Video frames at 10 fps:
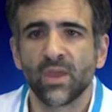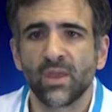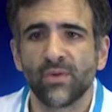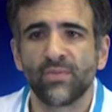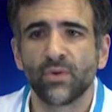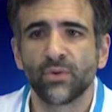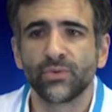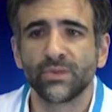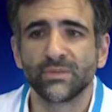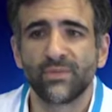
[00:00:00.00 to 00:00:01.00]
If a nodule
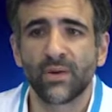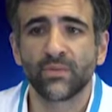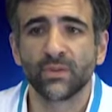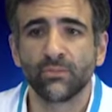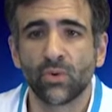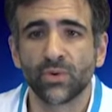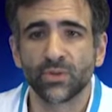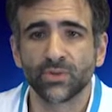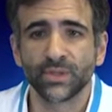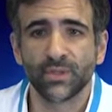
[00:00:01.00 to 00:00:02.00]
is found at more than 2
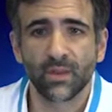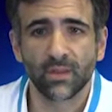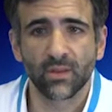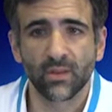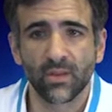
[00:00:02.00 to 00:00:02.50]
cm,